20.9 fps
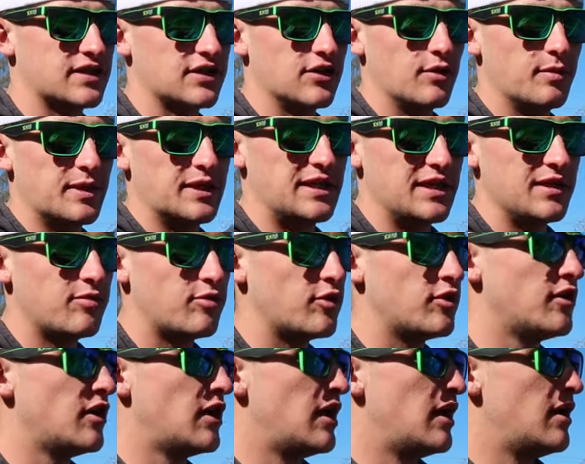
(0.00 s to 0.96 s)
It's a little bit
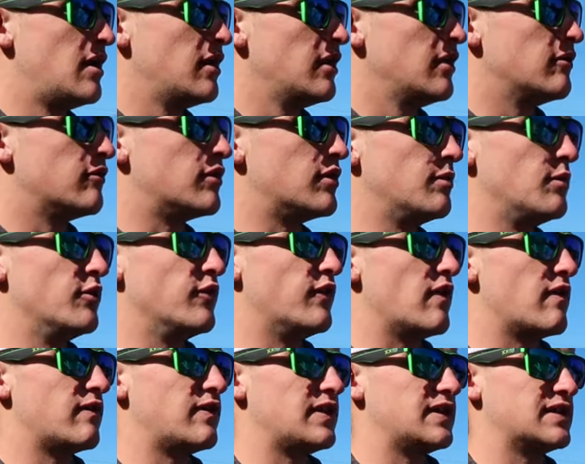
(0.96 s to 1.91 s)
deeper. We're gonna move
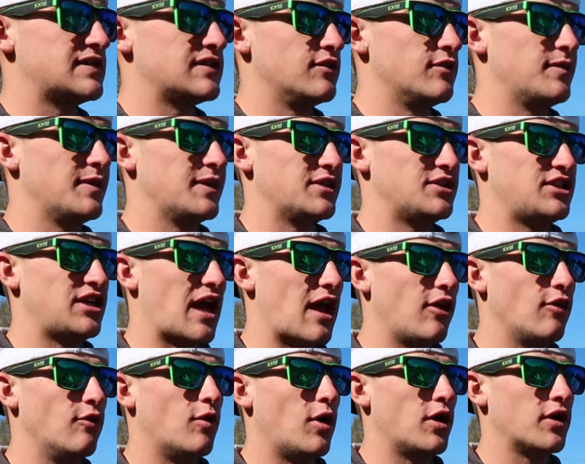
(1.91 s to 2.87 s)
over to this little bit of
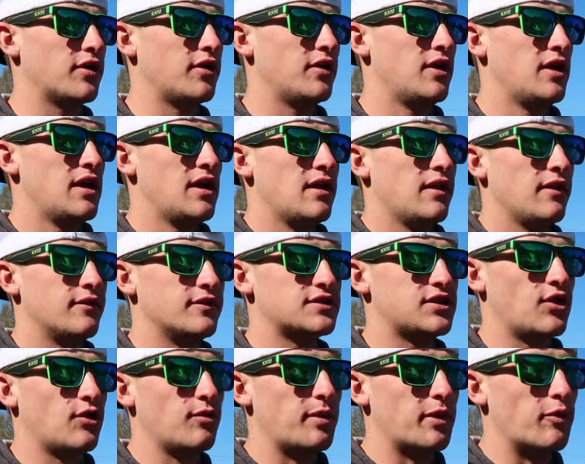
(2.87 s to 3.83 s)
shallow water.
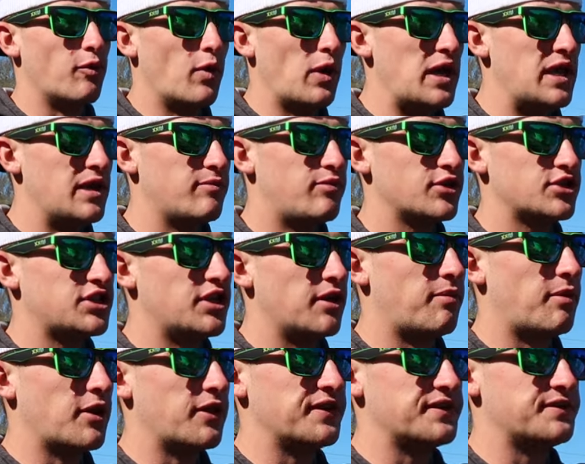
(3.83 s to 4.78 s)
There's a little bit of wind pushing
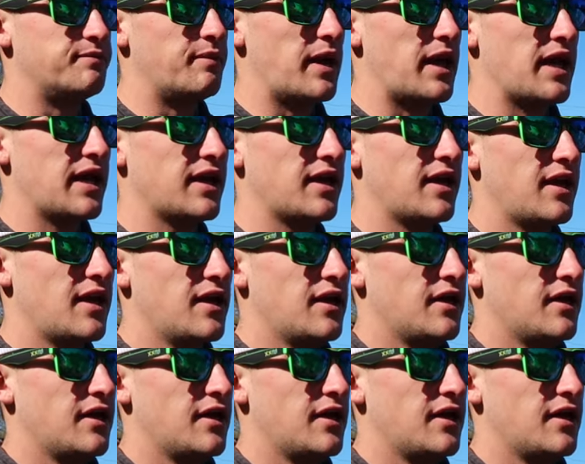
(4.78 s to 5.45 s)
up on this bank.